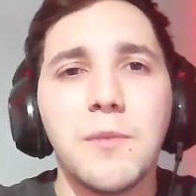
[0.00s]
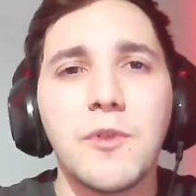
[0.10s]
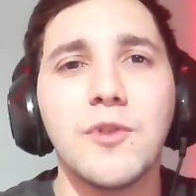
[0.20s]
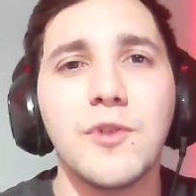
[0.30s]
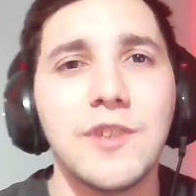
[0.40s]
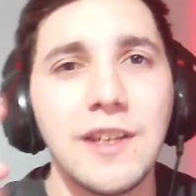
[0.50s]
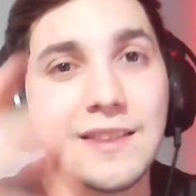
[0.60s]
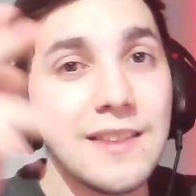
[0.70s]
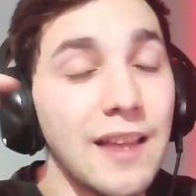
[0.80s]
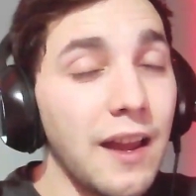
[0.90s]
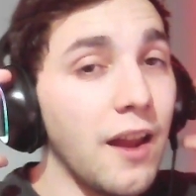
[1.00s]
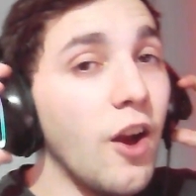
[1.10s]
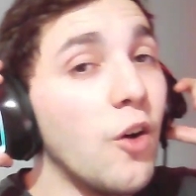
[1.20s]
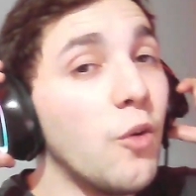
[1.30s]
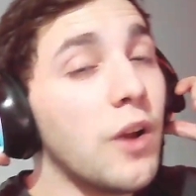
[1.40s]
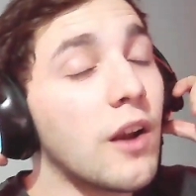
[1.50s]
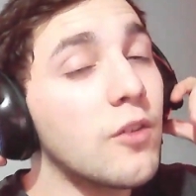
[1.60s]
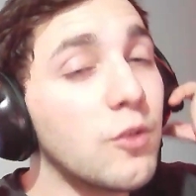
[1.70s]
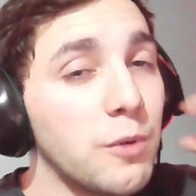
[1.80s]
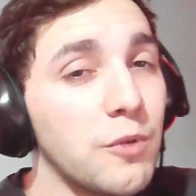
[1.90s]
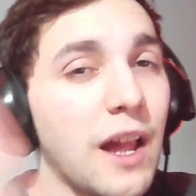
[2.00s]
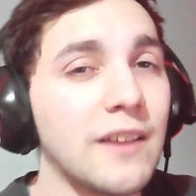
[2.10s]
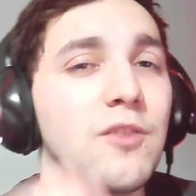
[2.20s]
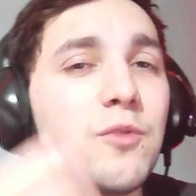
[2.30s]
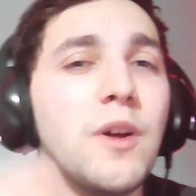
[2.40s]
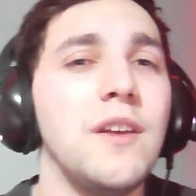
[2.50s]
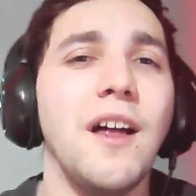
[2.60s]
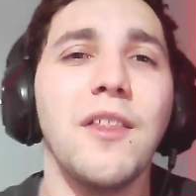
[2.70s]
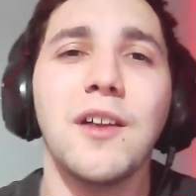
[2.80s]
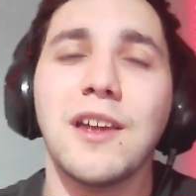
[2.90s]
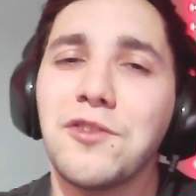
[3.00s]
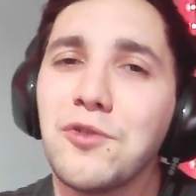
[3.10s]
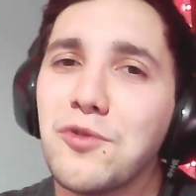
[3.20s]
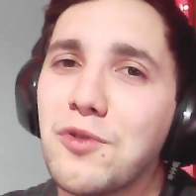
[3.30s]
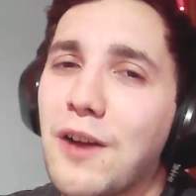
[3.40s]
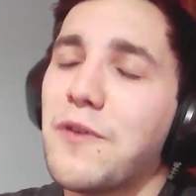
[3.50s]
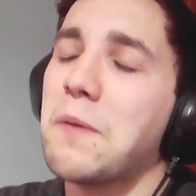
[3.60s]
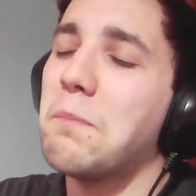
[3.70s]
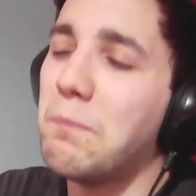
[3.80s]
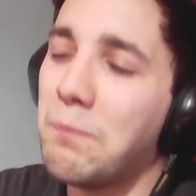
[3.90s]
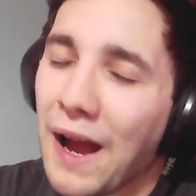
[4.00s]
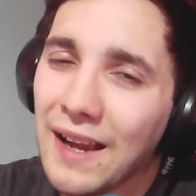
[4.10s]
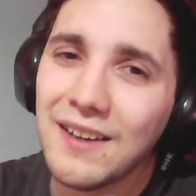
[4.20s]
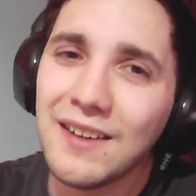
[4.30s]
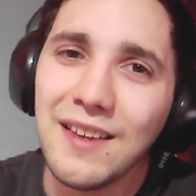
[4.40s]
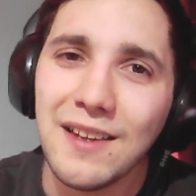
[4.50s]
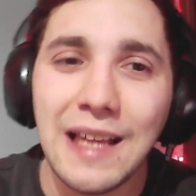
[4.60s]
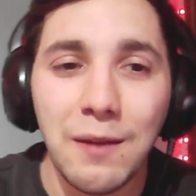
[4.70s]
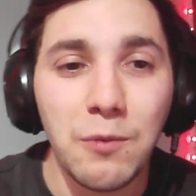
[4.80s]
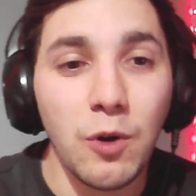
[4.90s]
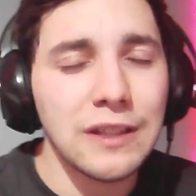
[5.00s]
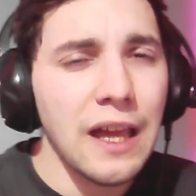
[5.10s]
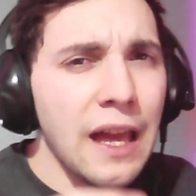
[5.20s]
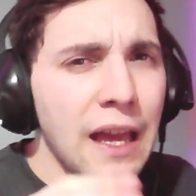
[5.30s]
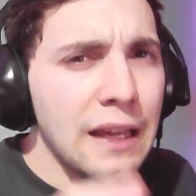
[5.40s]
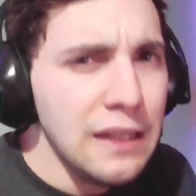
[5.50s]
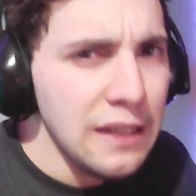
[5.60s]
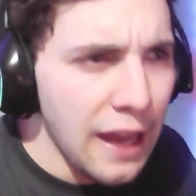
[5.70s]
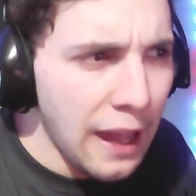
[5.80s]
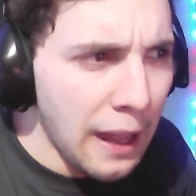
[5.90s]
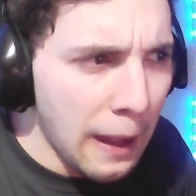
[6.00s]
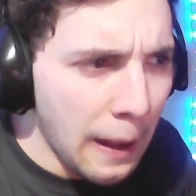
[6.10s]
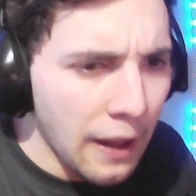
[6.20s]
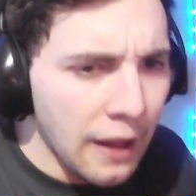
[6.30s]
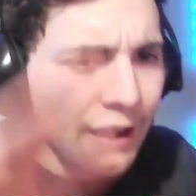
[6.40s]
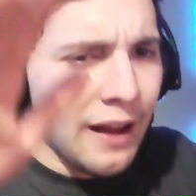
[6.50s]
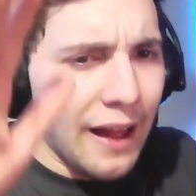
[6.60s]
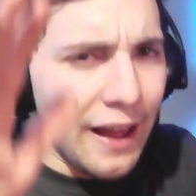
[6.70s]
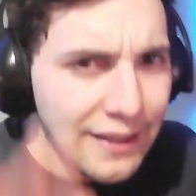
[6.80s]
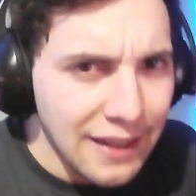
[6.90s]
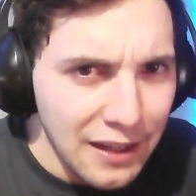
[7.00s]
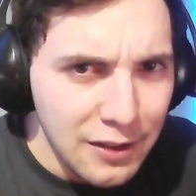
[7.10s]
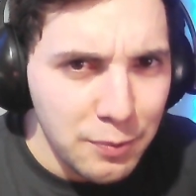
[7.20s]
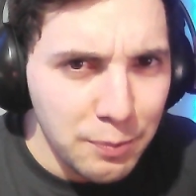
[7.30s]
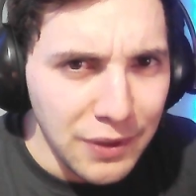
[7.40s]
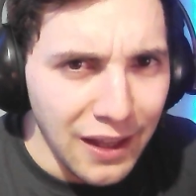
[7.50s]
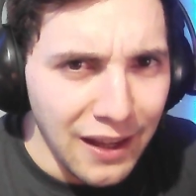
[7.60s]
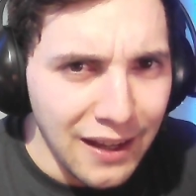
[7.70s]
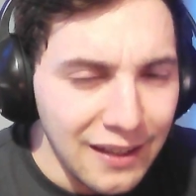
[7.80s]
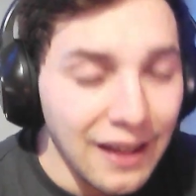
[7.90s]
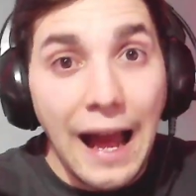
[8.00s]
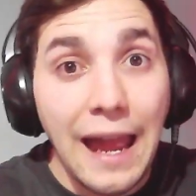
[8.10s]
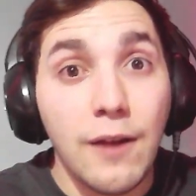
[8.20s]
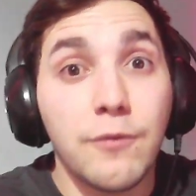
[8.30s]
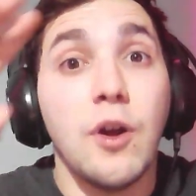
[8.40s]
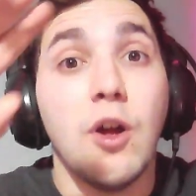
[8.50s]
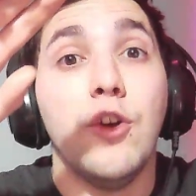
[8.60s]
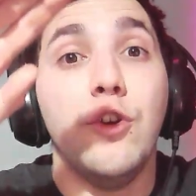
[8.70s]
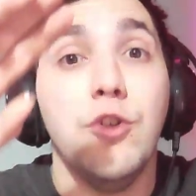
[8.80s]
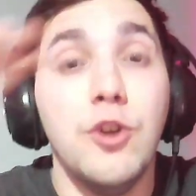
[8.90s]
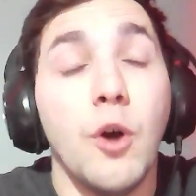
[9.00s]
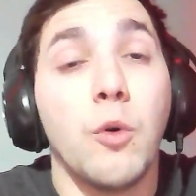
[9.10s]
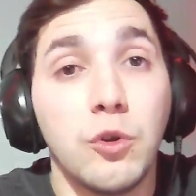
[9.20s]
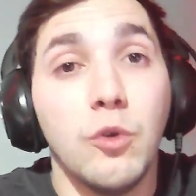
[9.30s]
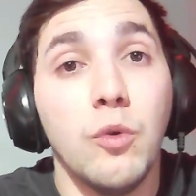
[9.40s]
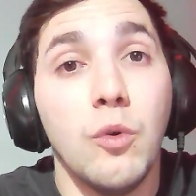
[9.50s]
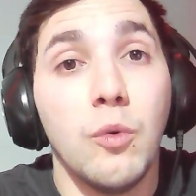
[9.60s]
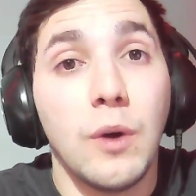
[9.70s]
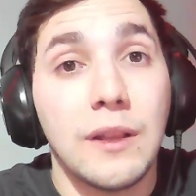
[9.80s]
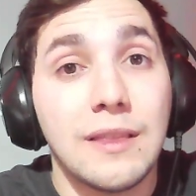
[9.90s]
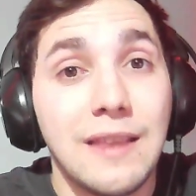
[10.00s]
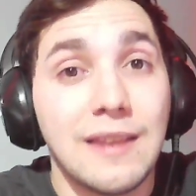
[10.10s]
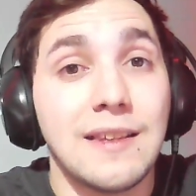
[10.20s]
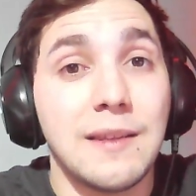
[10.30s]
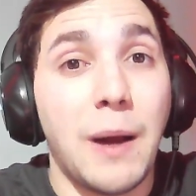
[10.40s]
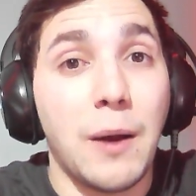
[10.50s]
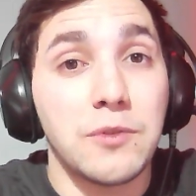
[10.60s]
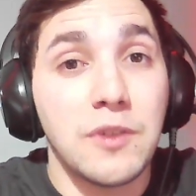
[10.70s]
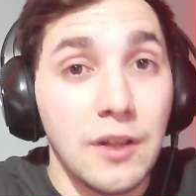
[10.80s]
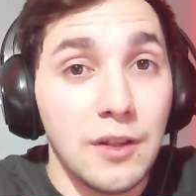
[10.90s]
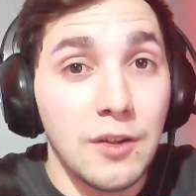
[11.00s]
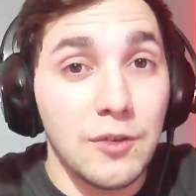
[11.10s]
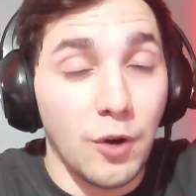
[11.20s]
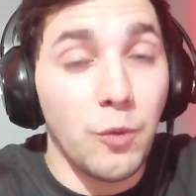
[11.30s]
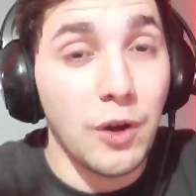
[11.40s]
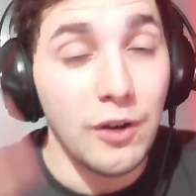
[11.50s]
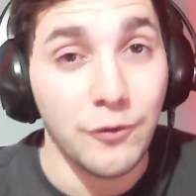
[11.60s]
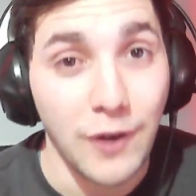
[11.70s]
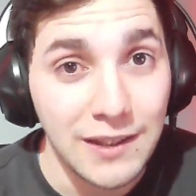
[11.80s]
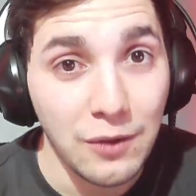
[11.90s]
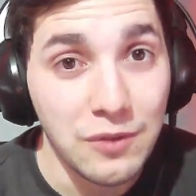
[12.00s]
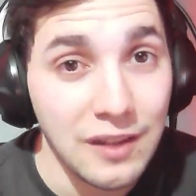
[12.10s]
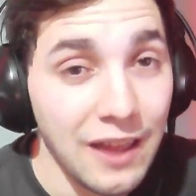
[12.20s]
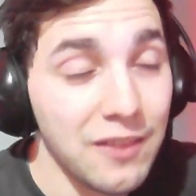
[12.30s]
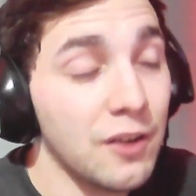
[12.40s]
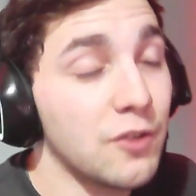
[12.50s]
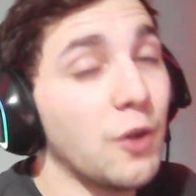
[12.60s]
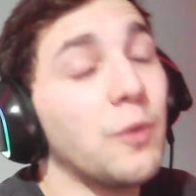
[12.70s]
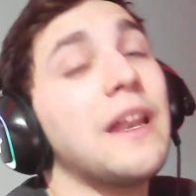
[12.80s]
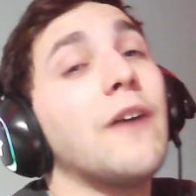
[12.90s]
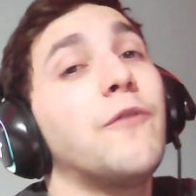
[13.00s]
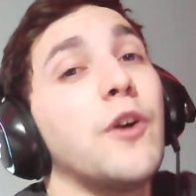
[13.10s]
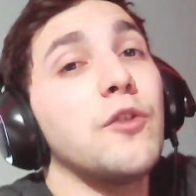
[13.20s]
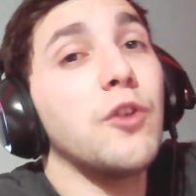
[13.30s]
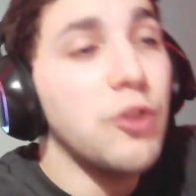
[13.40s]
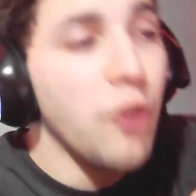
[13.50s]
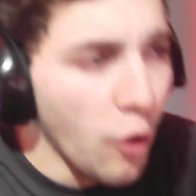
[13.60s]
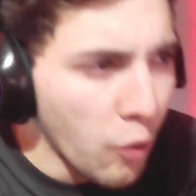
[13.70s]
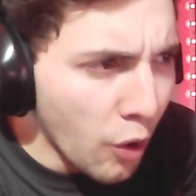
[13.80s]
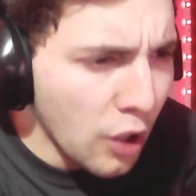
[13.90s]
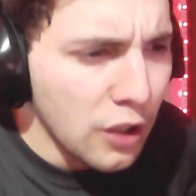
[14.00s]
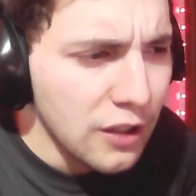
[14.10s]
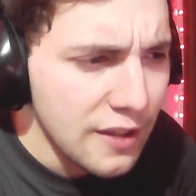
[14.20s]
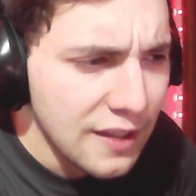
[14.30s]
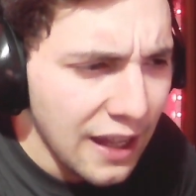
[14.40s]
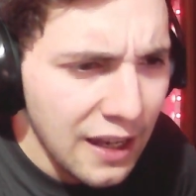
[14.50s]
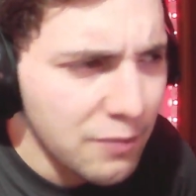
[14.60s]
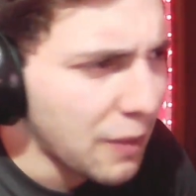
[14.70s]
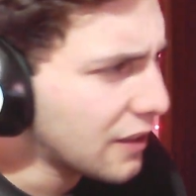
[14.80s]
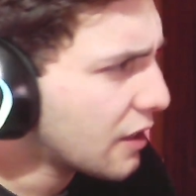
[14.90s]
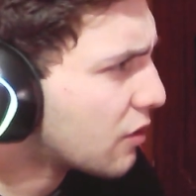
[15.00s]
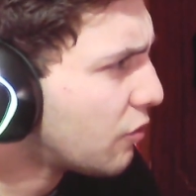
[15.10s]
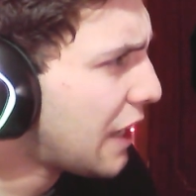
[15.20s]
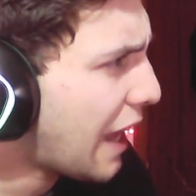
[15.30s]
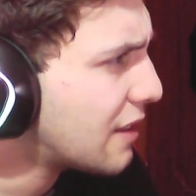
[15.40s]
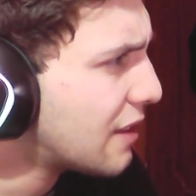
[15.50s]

is Gonzii and today we are going to be reacting to another Casual Geographic banger, this time called Yeah, I Can Explain. I have no clue what this is about. So we're gonna find out together. So without further ado, let's get it man, let's react to